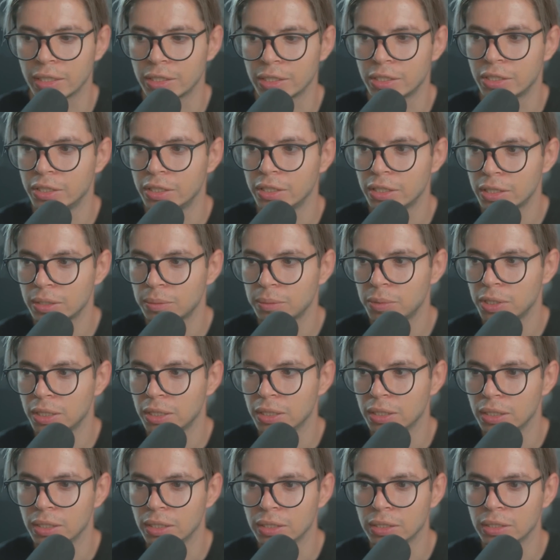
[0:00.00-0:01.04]
It's just
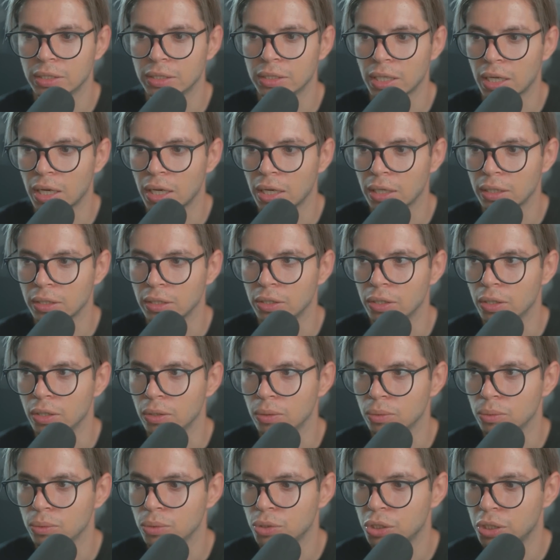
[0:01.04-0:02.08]
because, you
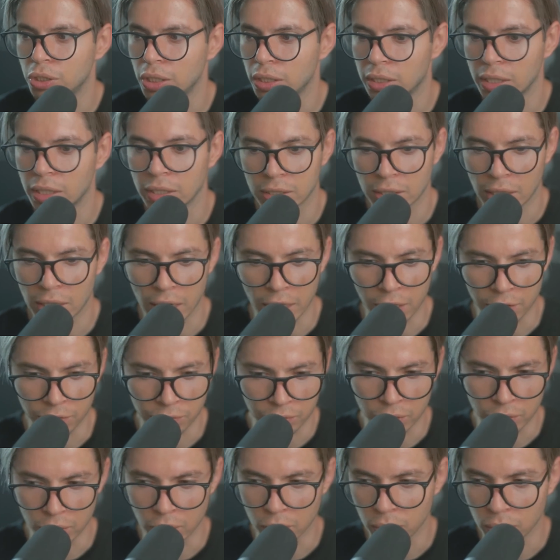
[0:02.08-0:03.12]
know, shit gets kind
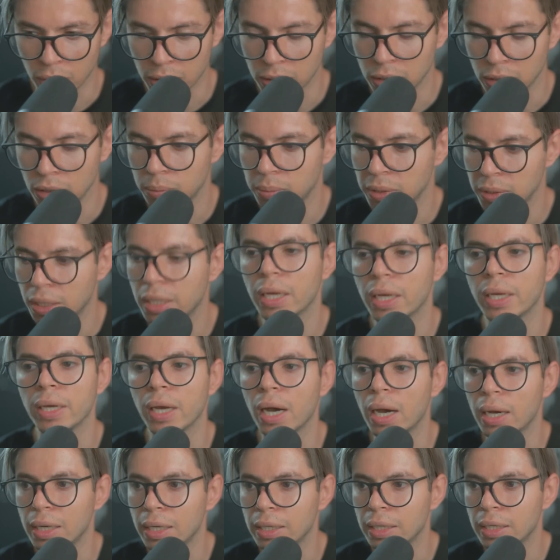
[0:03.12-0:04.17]
of, you know, a little bit
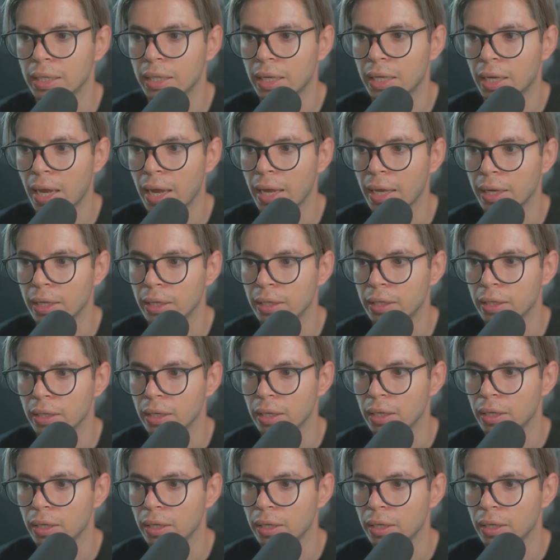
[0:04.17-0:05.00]
chaotic. And